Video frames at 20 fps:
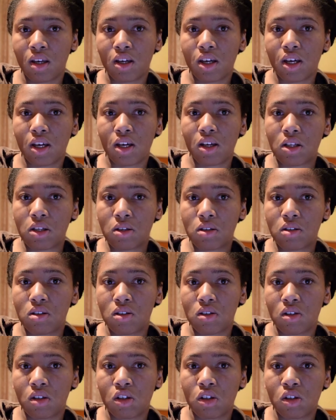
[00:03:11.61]
and
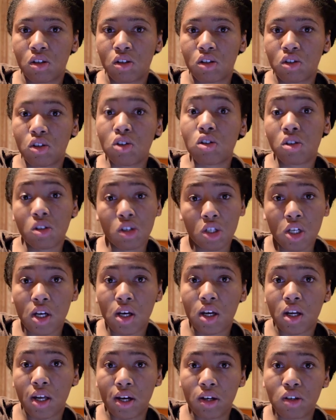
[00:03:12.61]
you should check
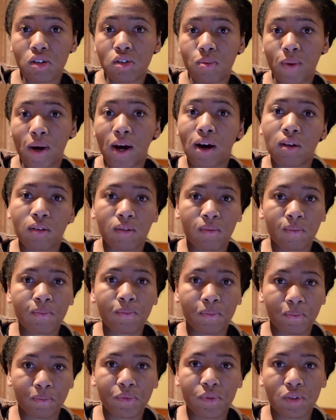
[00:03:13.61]
it out as well.
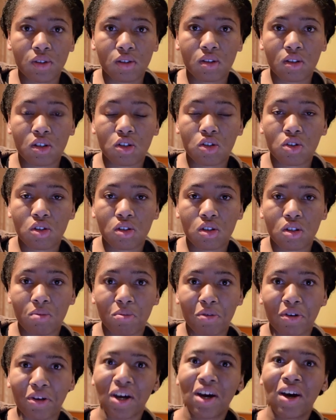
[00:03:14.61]
It's an interesting
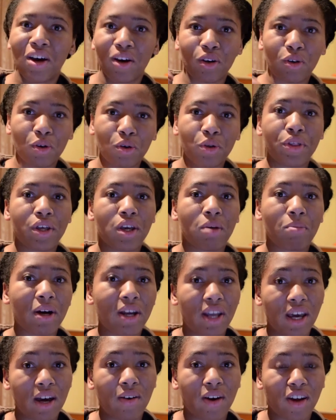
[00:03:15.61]
book. Cool thing
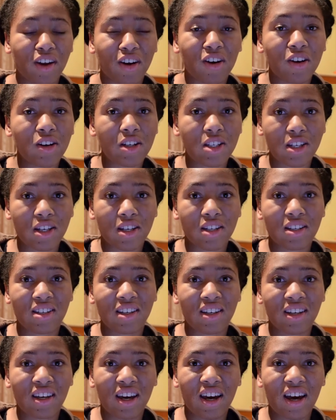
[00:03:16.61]
about how I got it,
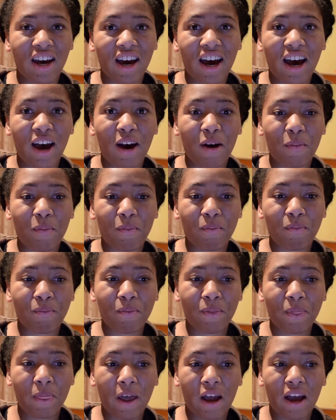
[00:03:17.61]
um,
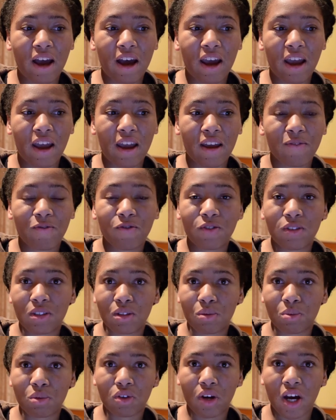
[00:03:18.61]
I've
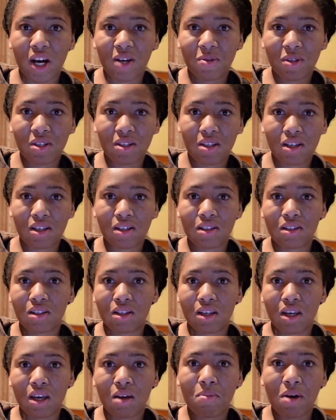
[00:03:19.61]
subscribed to this
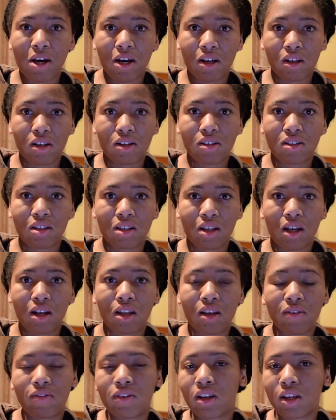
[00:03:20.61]
email list, and I'll
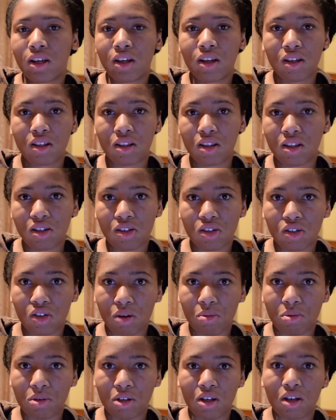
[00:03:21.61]
leave a link in the
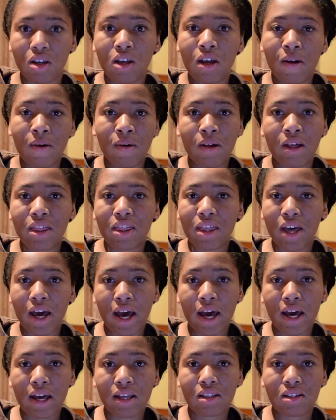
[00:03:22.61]
description
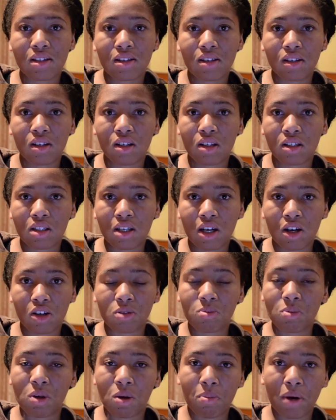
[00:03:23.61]
that tells
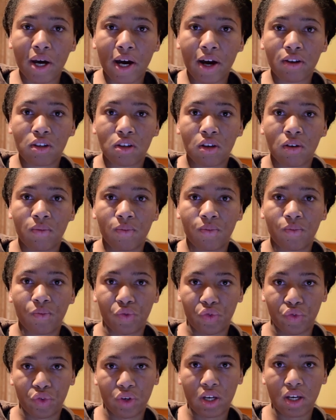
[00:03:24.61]
me about
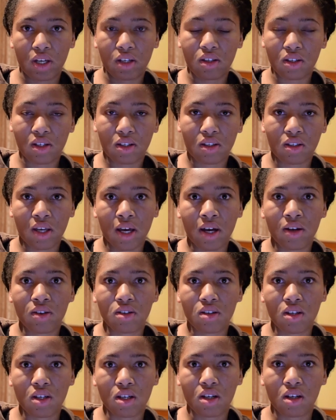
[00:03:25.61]
free and
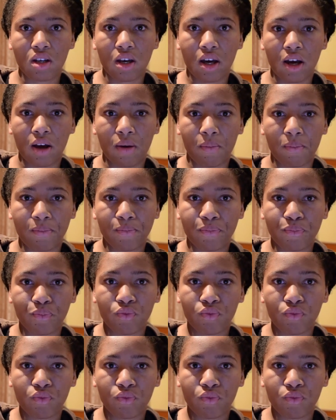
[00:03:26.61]
discounted, um,